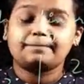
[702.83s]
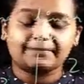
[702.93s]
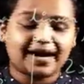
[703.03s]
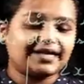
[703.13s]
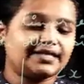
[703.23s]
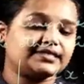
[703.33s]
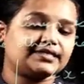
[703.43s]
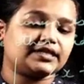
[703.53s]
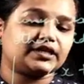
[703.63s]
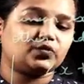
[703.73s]
minus
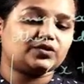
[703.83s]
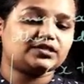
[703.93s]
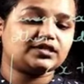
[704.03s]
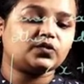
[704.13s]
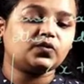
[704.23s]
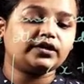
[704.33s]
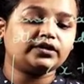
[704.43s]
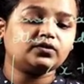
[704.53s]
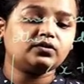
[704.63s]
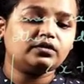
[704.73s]
3, which is equal
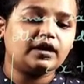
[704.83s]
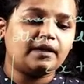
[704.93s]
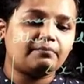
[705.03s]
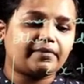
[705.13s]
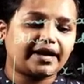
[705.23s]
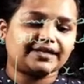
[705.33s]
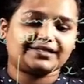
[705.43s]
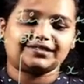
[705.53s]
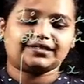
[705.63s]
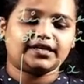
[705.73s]
to
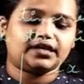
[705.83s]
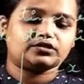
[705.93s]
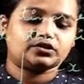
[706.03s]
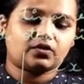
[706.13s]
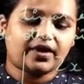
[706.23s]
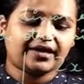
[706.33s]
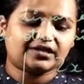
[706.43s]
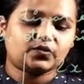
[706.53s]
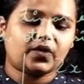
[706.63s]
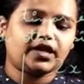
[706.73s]
minus 3. So,
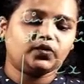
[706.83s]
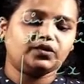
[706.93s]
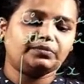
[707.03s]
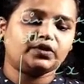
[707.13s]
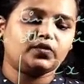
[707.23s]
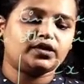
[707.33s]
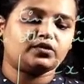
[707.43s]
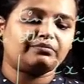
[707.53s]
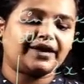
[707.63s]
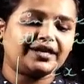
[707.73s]
x value will be equal
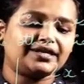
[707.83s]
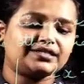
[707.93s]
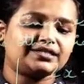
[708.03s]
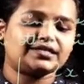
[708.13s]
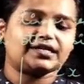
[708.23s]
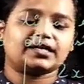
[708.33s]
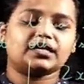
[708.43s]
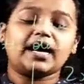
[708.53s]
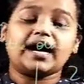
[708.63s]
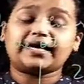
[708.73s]
to minus 3.
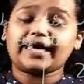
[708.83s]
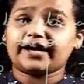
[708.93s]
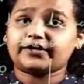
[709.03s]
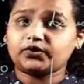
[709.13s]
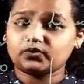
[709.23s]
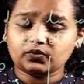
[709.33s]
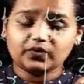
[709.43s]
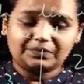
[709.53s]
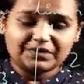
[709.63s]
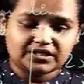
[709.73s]
Again, 2
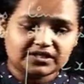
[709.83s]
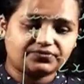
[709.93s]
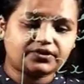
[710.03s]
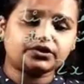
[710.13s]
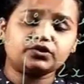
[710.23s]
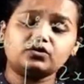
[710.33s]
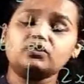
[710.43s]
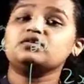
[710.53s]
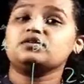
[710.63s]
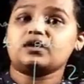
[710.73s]
will be shifted to
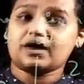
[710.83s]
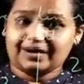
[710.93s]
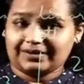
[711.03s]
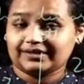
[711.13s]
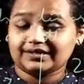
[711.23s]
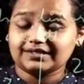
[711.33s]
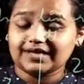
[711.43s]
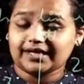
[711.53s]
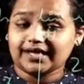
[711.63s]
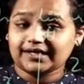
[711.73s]
other
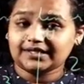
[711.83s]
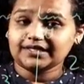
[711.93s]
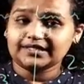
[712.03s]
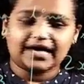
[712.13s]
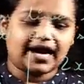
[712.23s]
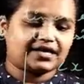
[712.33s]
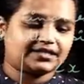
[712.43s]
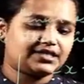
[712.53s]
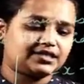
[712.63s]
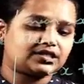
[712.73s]
side, that is
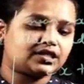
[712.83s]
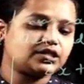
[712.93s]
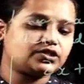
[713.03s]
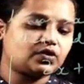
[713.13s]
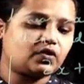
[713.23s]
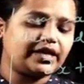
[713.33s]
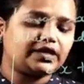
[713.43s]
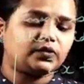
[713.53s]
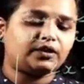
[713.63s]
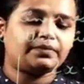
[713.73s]
RHS. So,
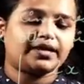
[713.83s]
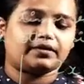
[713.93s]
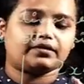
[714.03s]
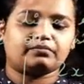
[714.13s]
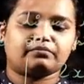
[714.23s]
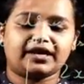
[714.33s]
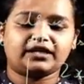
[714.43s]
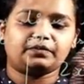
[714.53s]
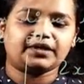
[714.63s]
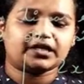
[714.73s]
it will be
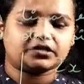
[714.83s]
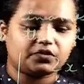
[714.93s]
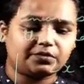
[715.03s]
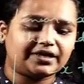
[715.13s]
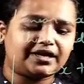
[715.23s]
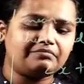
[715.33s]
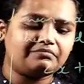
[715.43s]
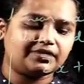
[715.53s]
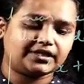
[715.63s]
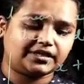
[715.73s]
multiplication will become
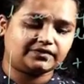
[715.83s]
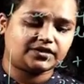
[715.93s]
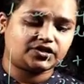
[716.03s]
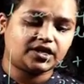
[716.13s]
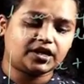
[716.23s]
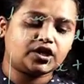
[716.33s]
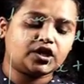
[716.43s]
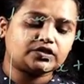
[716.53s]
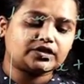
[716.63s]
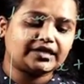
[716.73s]
division.
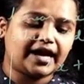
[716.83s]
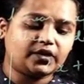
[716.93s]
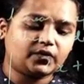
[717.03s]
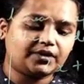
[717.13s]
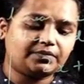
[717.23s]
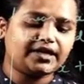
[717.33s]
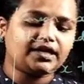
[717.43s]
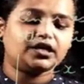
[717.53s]
So, that will be